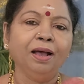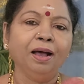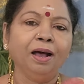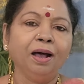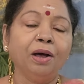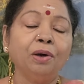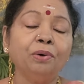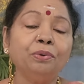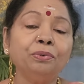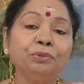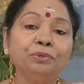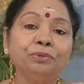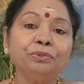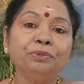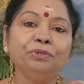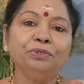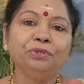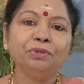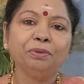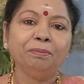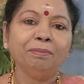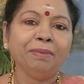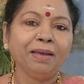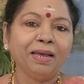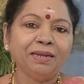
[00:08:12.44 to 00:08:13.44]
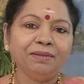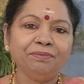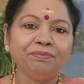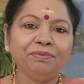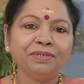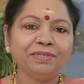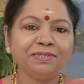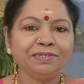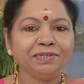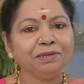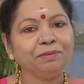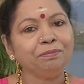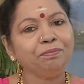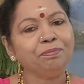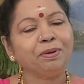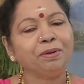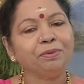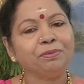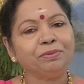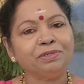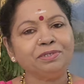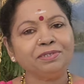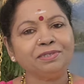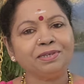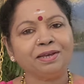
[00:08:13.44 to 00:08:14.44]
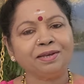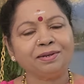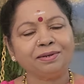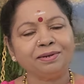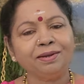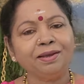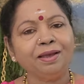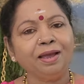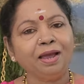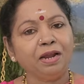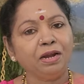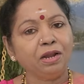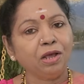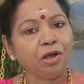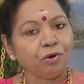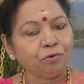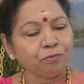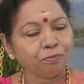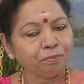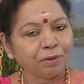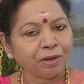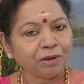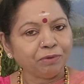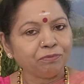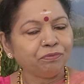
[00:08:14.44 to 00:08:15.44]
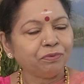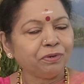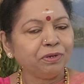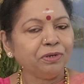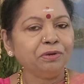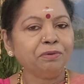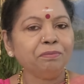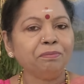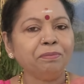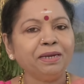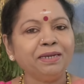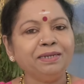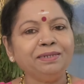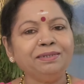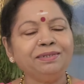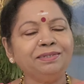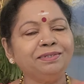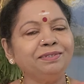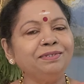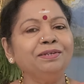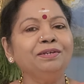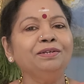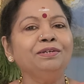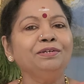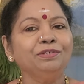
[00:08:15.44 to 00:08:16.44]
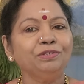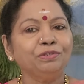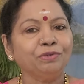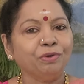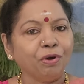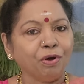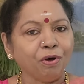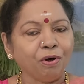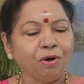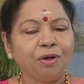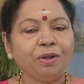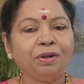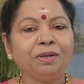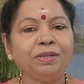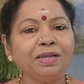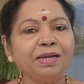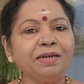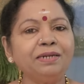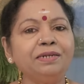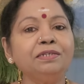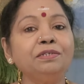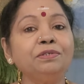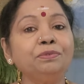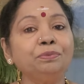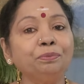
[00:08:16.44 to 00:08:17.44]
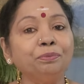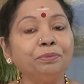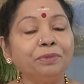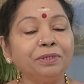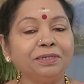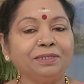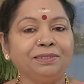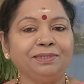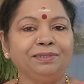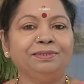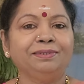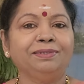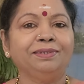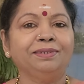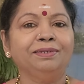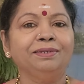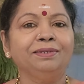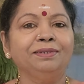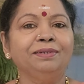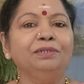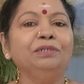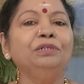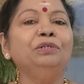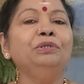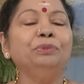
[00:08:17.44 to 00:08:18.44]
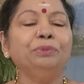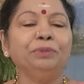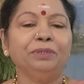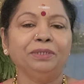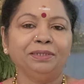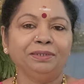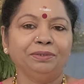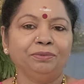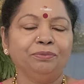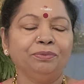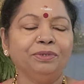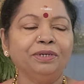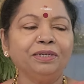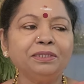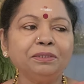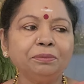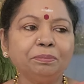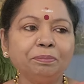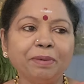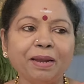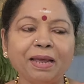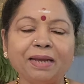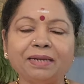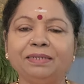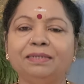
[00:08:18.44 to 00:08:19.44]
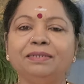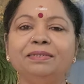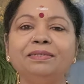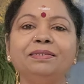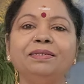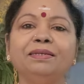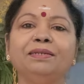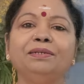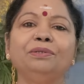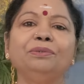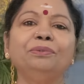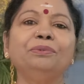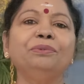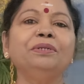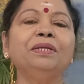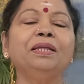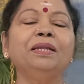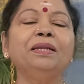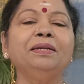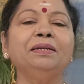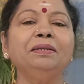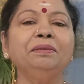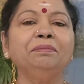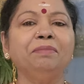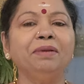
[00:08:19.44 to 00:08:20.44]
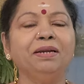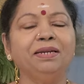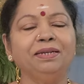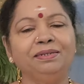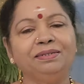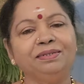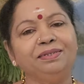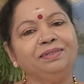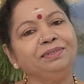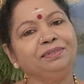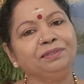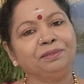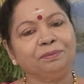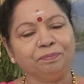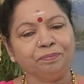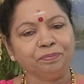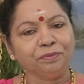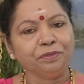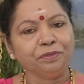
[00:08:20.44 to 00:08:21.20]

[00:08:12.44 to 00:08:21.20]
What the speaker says: how good your manifesting powers are and how powerful your mind is. So all that is worth doing, worth practicing Kundalini meditation.